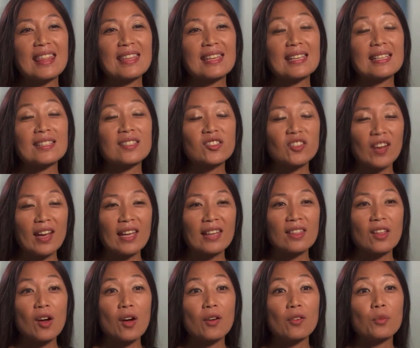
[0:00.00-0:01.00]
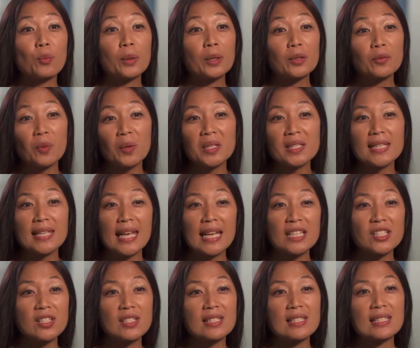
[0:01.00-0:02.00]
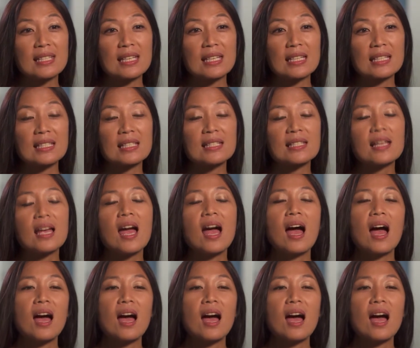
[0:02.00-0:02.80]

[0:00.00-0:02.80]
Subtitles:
the strength of workforce agencies